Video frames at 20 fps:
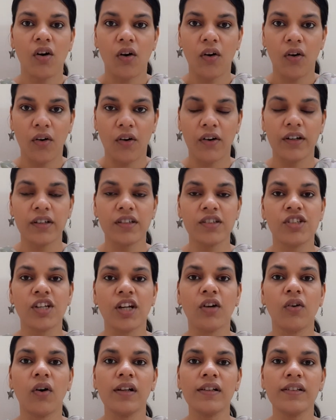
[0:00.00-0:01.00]
Or, she
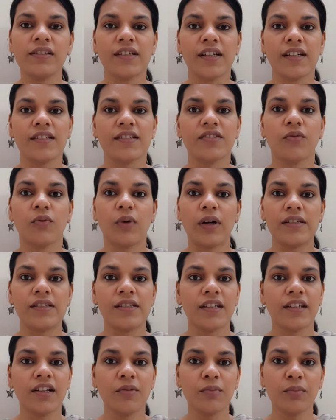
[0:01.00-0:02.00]
calls us once
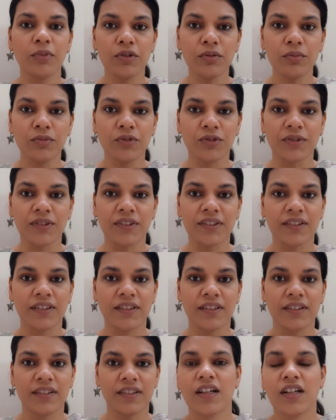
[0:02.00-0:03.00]
in a blue moon.
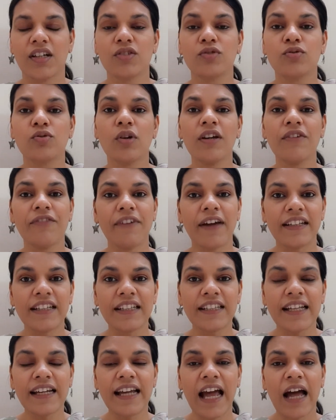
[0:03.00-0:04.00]
So if
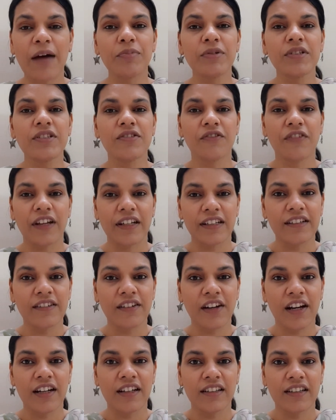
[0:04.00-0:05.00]
anything happens very
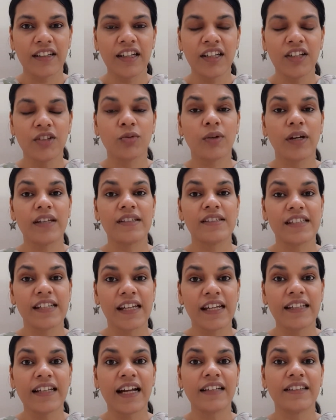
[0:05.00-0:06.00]
rarely, you can
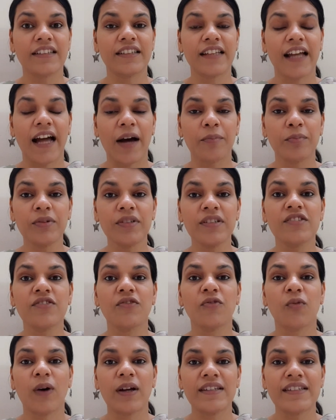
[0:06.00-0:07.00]
say that it happens
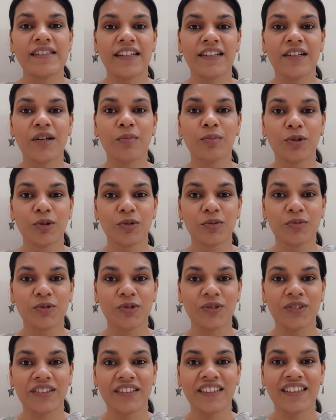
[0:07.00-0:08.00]
once in a blue
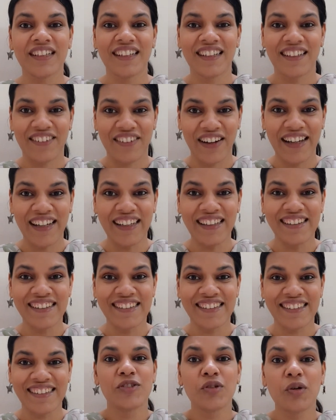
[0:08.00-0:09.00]
moon. Right?
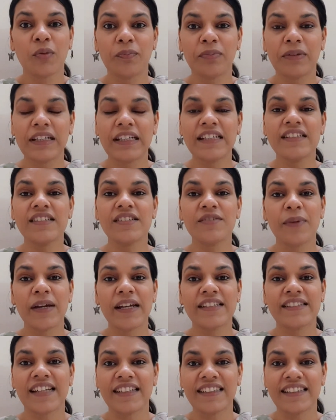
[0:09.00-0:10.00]
So please make
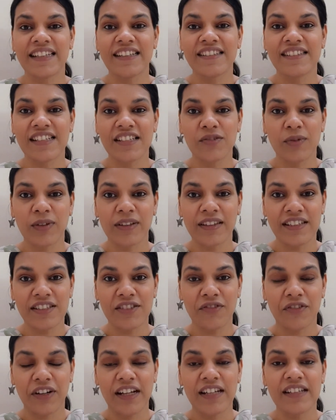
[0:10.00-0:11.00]
sentences with
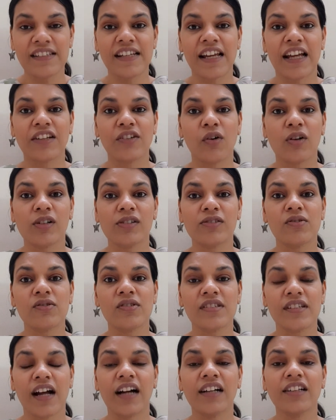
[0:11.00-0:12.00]
this phrase and also
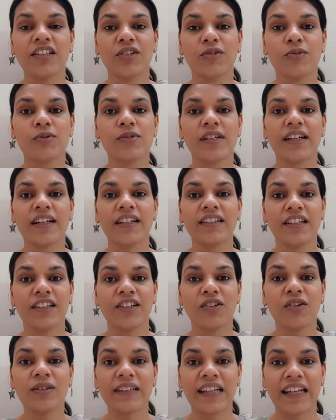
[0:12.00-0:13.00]
start using it in
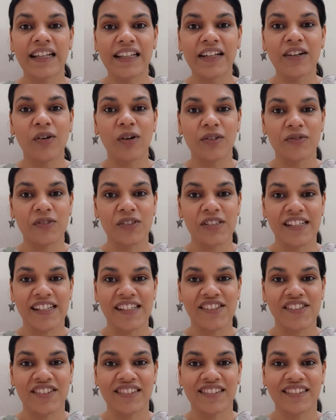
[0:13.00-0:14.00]
your daily
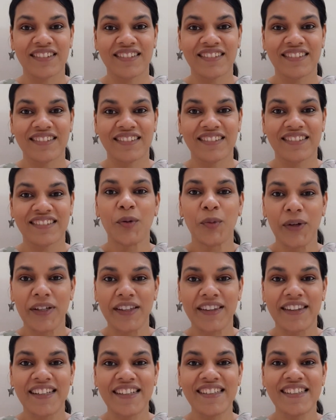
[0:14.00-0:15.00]
conversation.
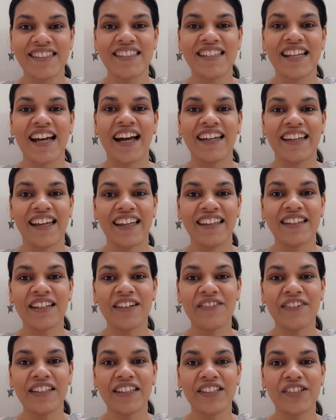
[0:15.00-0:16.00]
With this, I end the
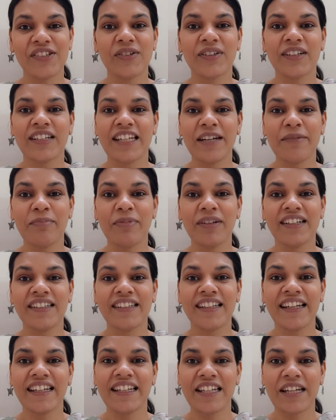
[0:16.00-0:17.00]
video. Keep
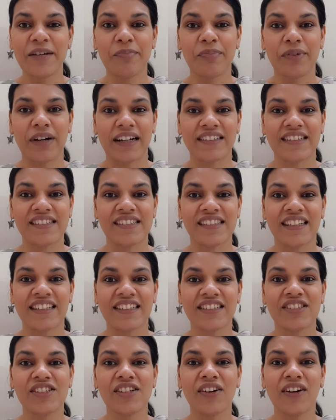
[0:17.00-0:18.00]
learning, keep practicing.
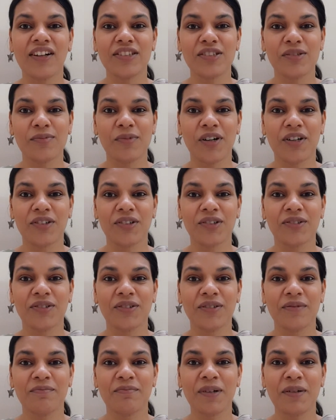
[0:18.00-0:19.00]
See you all tomorrow.
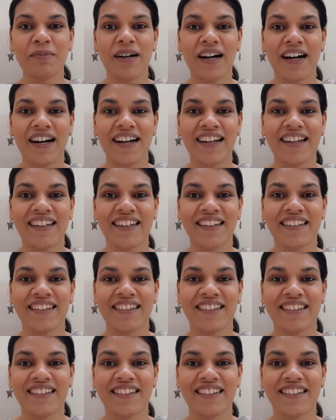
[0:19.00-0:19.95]
Bye-bye.